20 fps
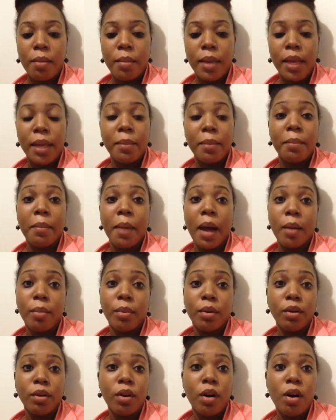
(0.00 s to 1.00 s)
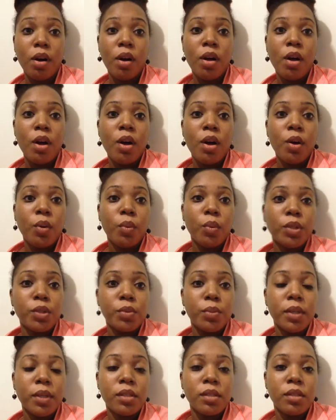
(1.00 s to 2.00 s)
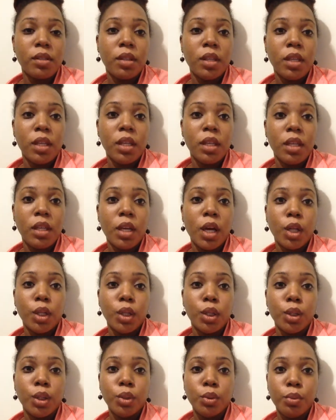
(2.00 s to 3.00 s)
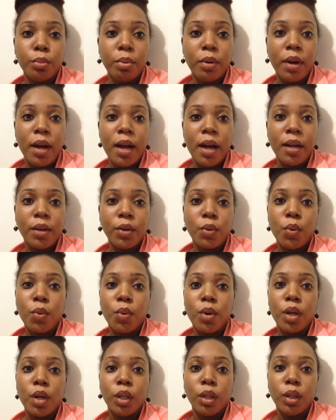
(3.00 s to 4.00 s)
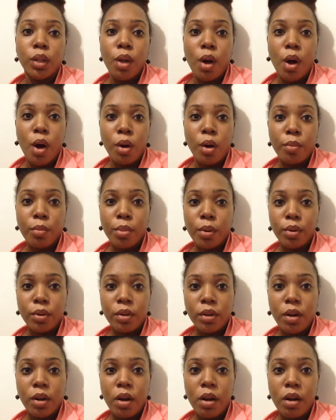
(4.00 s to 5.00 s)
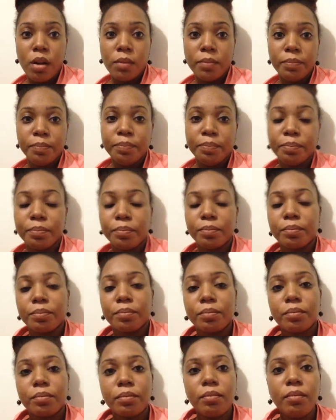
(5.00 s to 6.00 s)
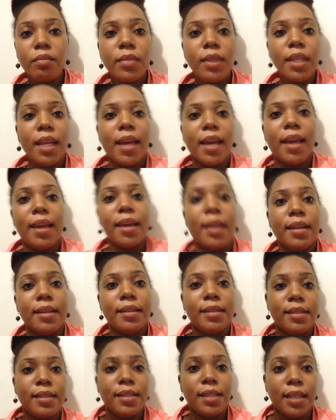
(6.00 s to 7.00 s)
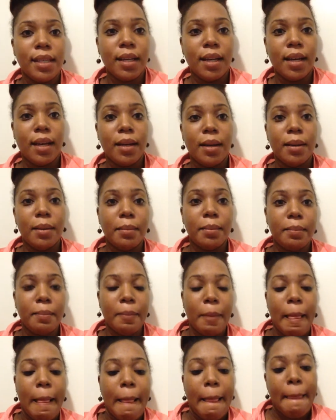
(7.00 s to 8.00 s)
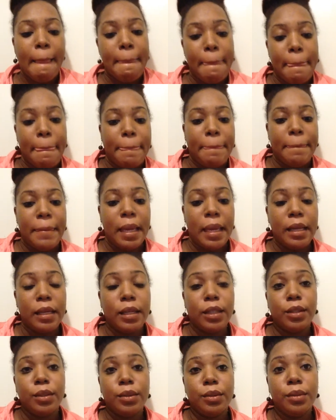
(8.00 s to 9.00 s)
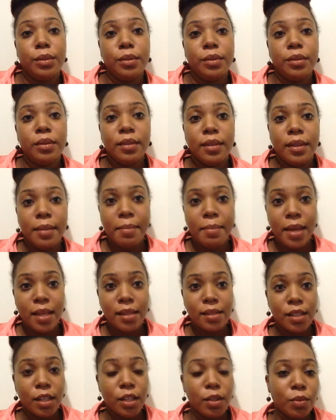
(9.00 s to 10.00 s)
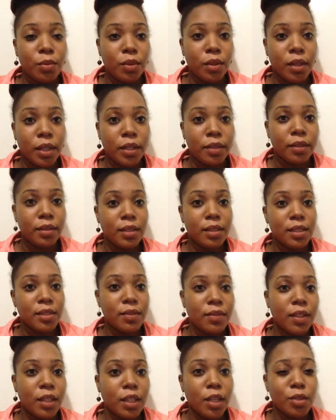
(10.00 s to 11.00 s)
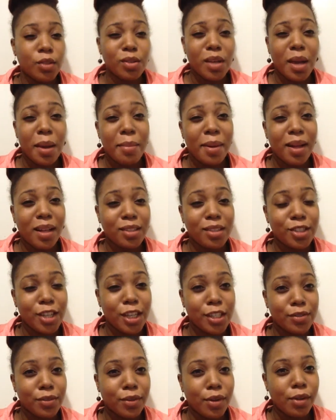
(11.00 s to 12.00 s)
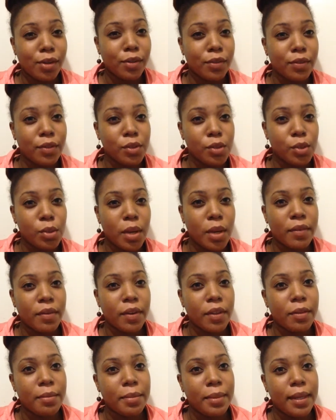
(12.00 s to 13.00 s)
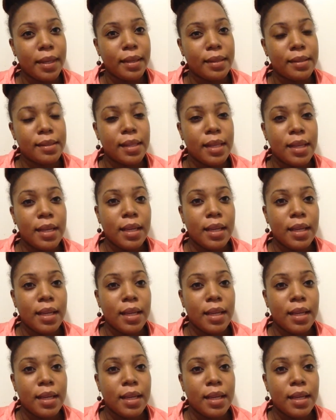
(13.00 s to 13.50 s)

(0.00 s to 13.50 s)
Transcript: in my protocol, which was the Lupron or long protocol. And they include the meds that you will hear in this video. So I apologize for all of those who have other meds